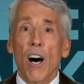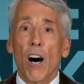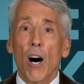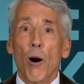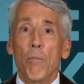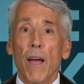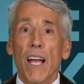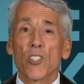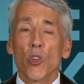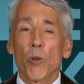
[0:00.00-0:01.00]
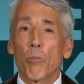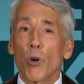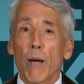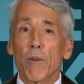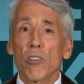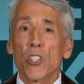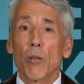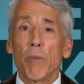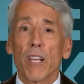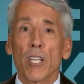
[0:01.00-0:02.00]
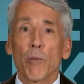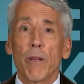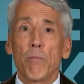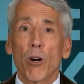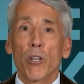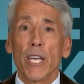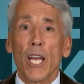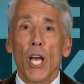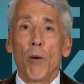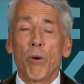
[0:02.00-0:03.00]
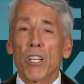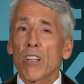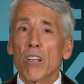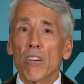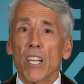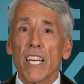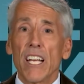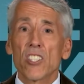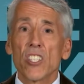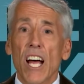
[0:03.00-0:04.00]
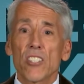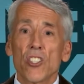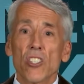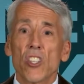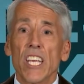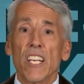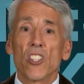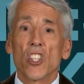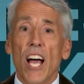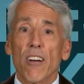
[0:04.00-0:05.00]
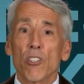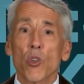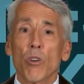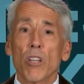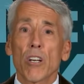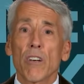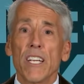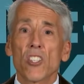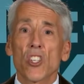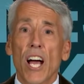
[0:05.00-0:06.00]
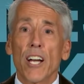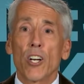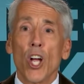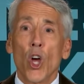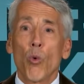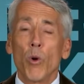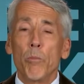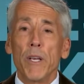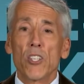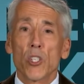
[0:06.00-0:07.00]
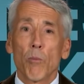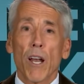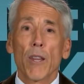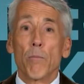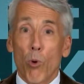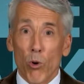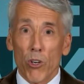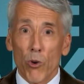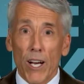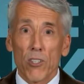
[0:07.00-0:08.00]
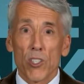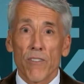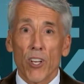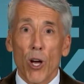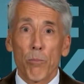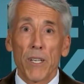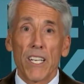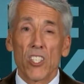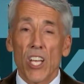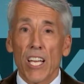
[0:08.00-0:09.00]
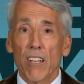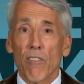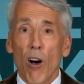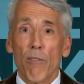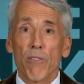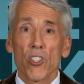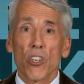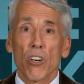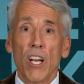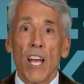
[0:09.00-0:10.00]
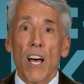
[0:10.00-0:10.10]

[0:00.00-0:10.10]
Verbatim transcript: Um, and so the parameters can be a little bit murky. But clearly, it's not just the insider. So a clear insider would be someone on the board of directors of a company, an executive officer.